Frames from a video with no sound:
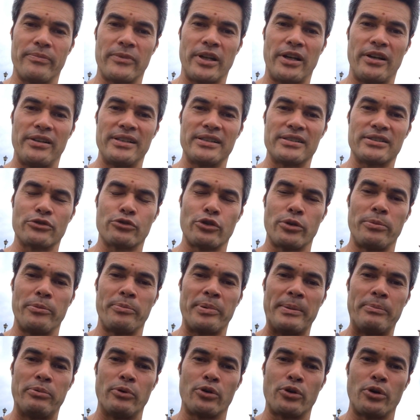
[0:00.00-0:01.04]
You know, this is a group of
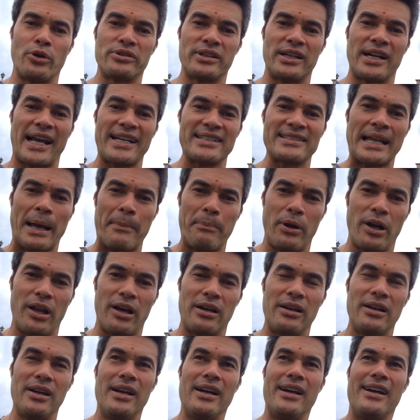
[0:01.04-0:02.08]
people called the Knights
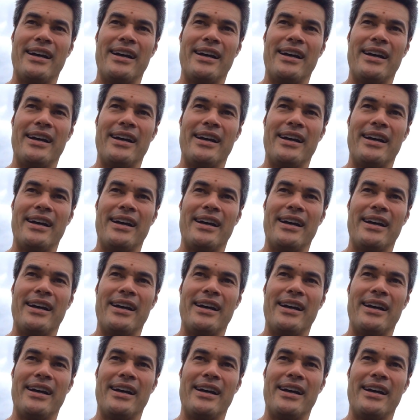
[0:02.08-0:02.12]
Templar.